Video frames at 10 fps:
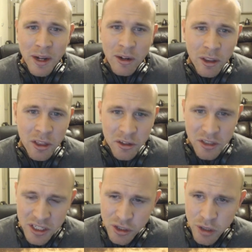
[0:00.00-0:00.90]
the
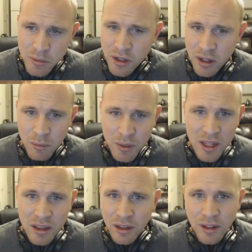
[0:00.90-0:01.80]
13 troops are going to be than the